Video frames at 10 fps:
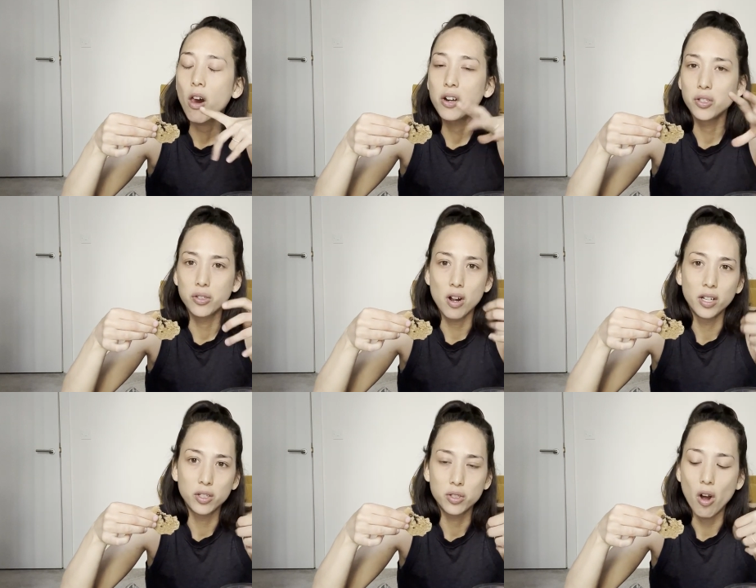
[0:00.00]
because it's not
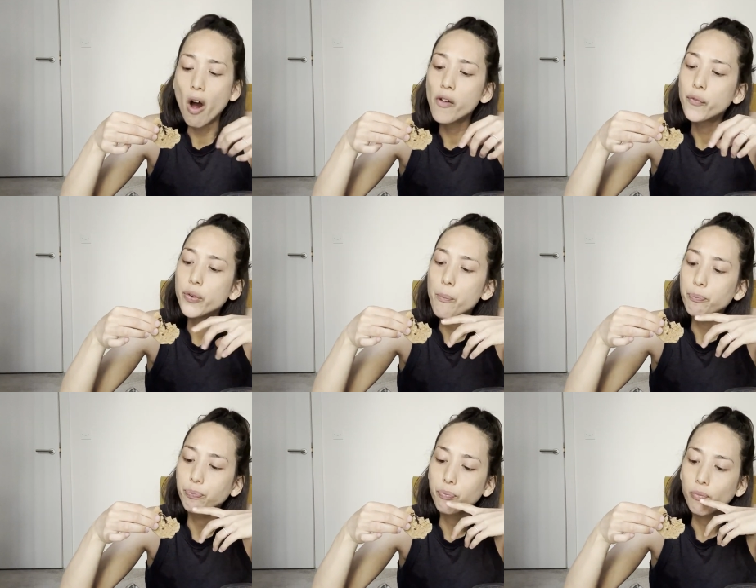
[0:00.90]
like soft,
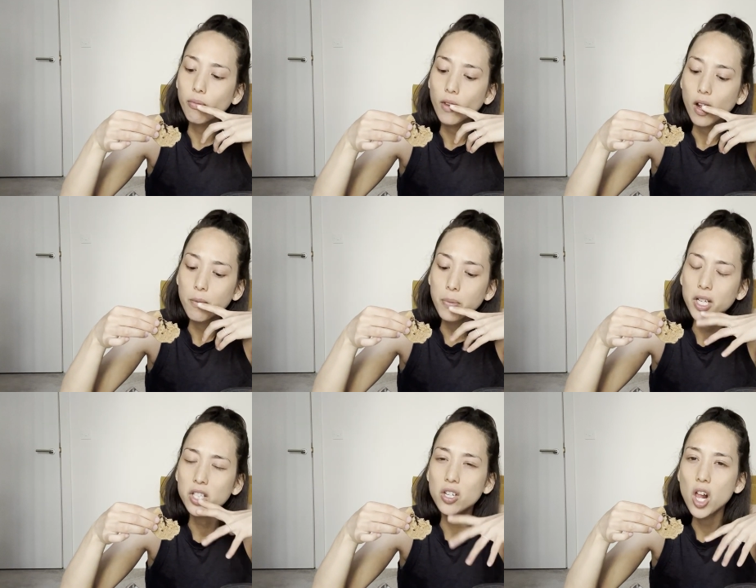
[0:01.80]
but
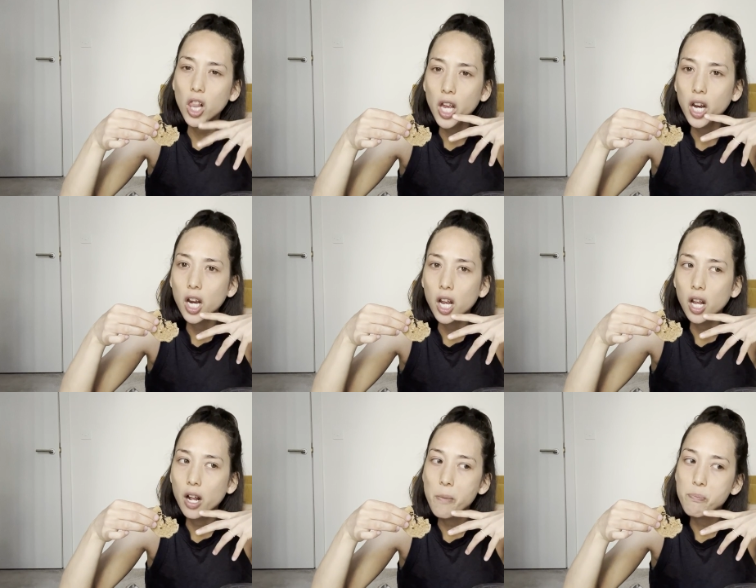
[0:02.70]
it's not like
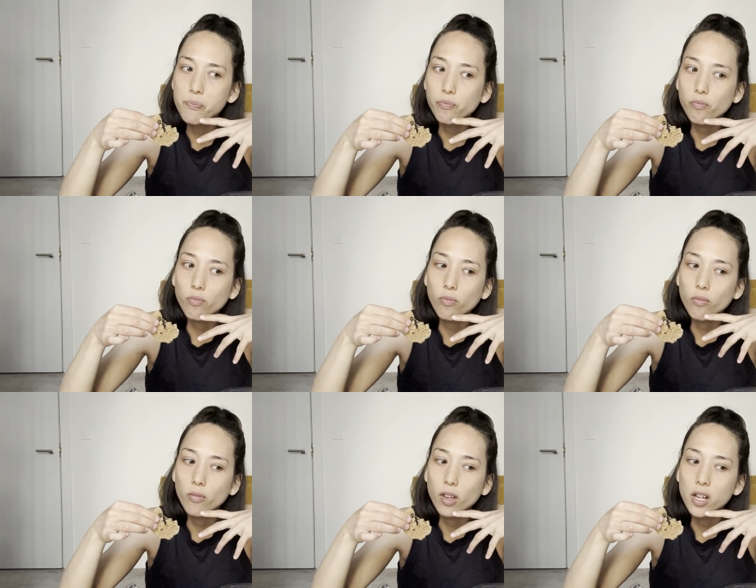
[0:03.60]

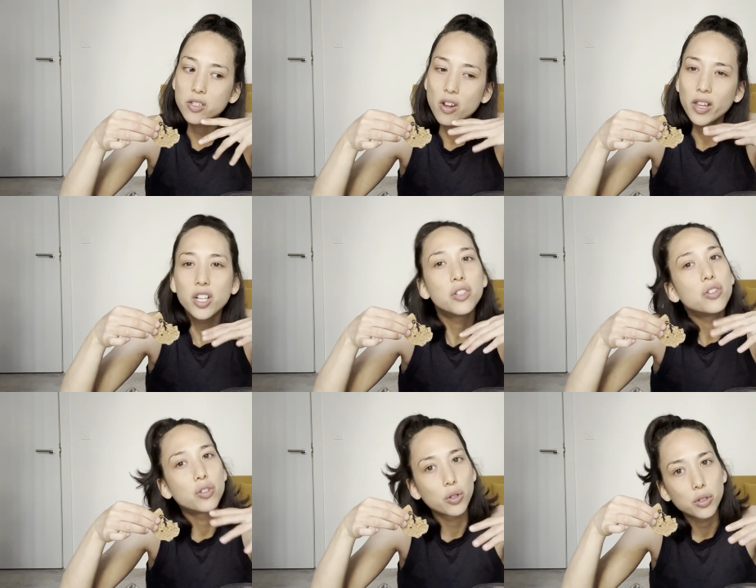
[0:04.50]
it's not like a
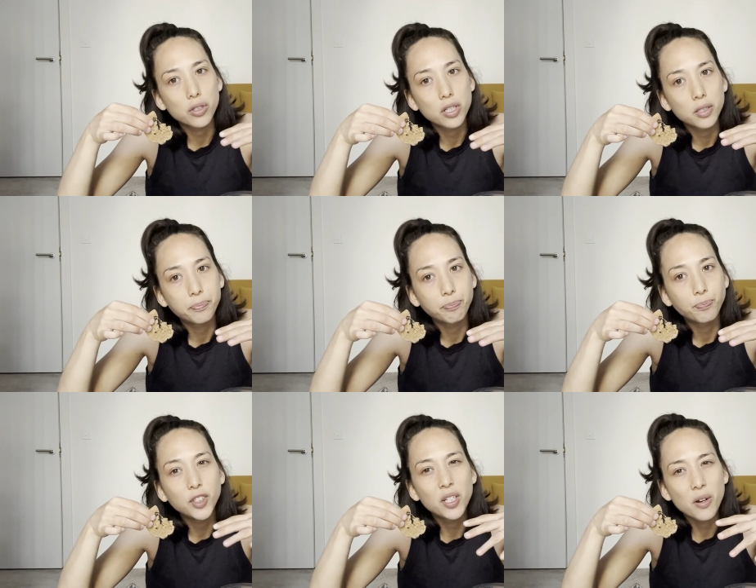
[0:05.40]
dessert,
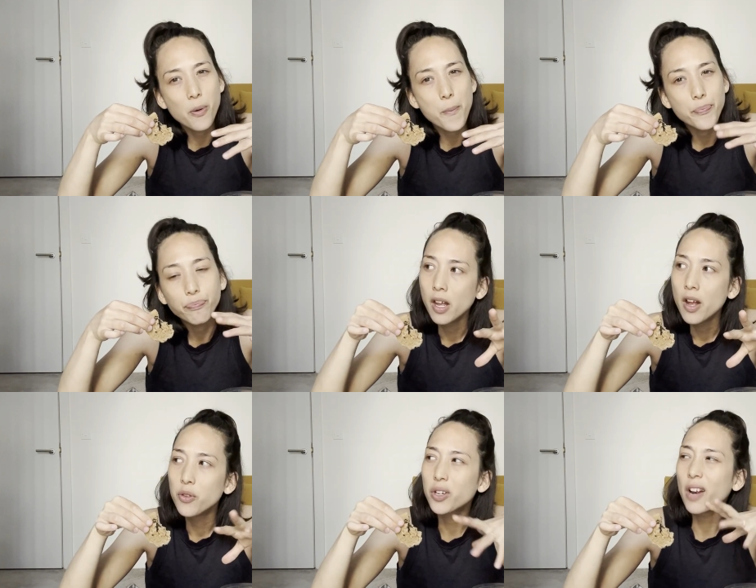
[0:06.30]
you know?
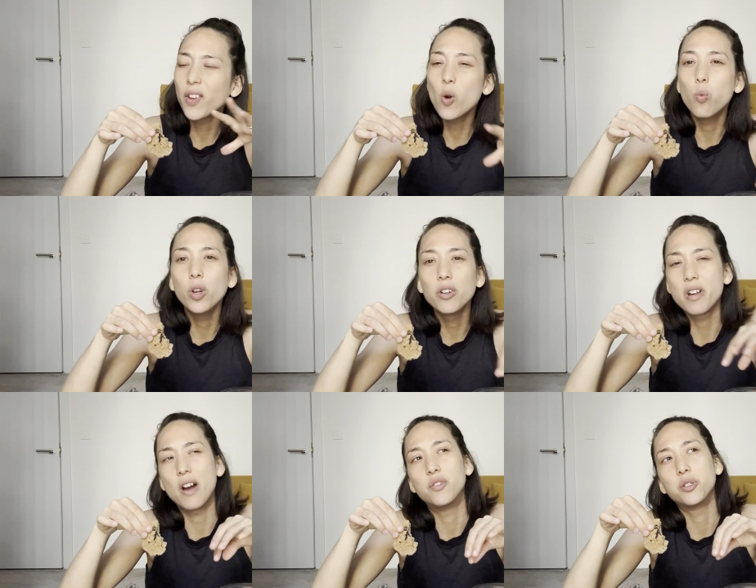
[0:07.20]
There's kind of like a weird
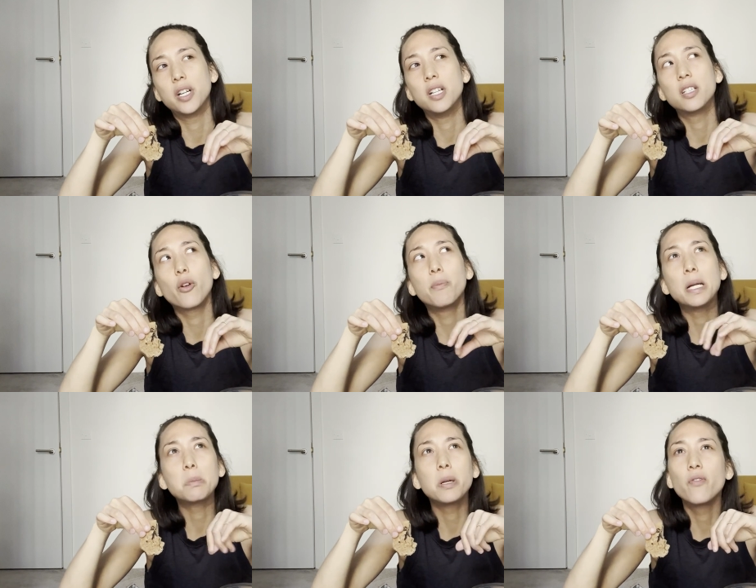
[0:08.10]
aftertaste that
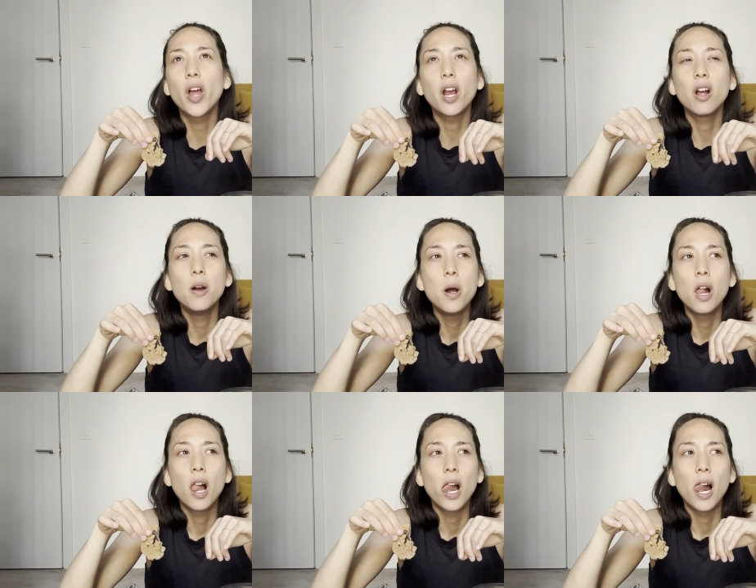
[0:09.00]
reminds me of like
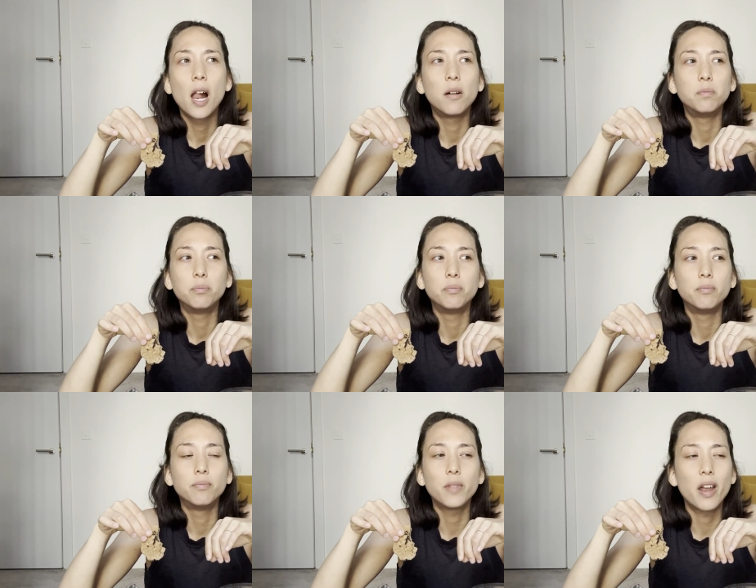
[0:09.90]

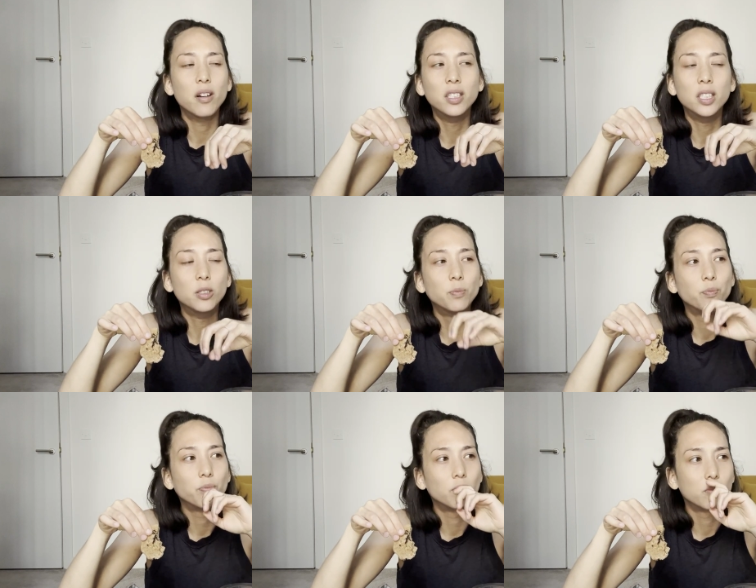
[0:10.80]
I don't know,
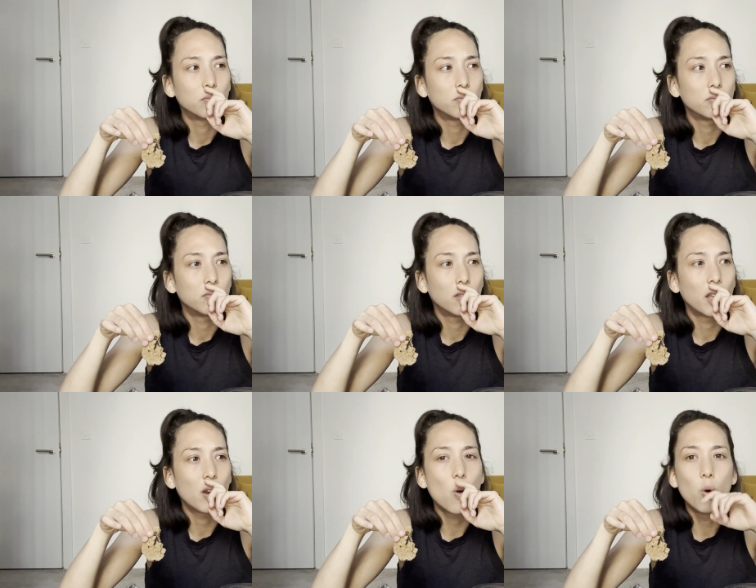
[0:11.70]

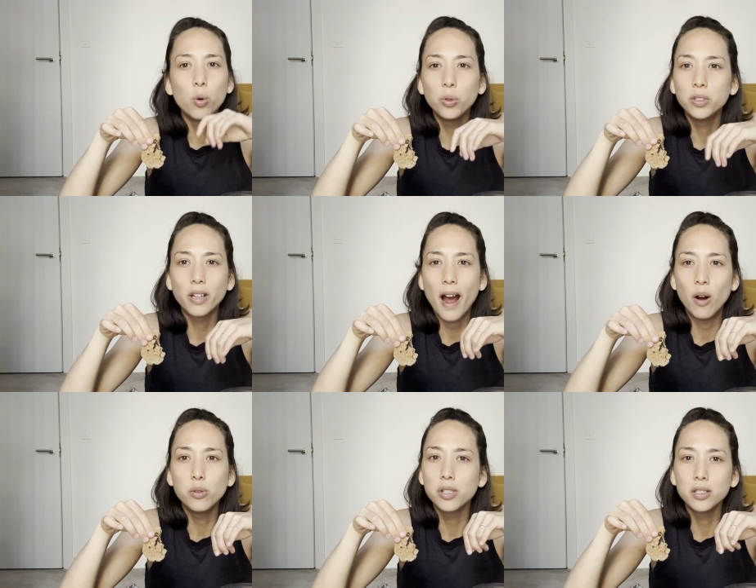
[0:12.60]
like old
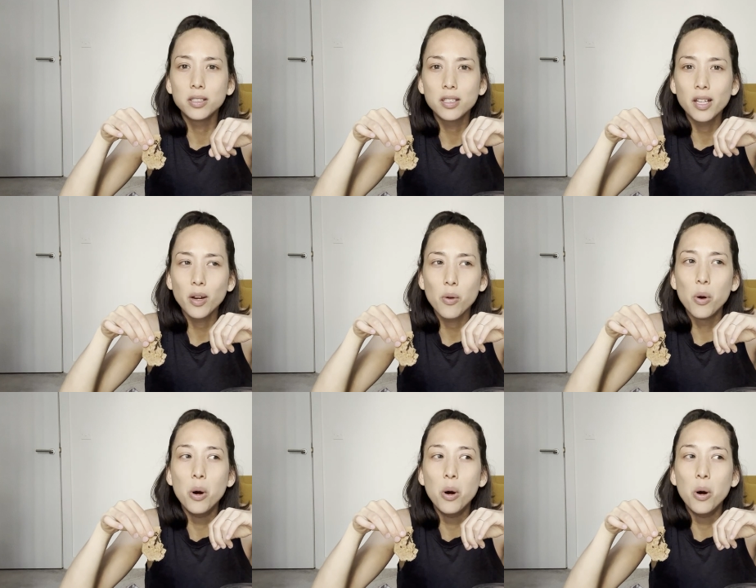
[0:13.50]
houses, like